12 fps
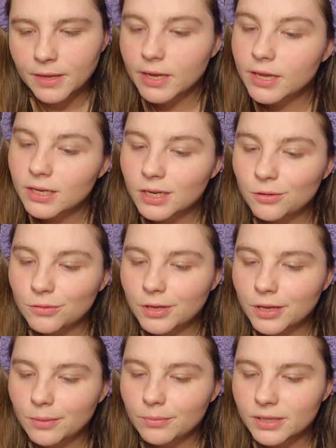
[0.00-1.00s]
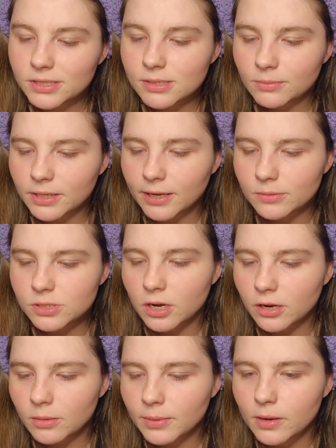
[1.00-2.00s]
And that's something I was
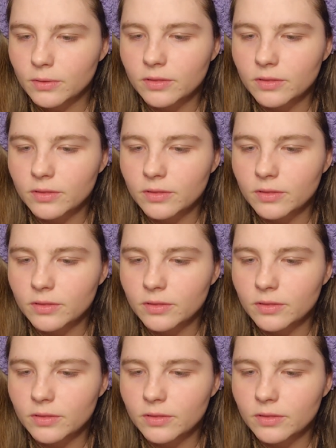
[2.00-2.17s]
talking about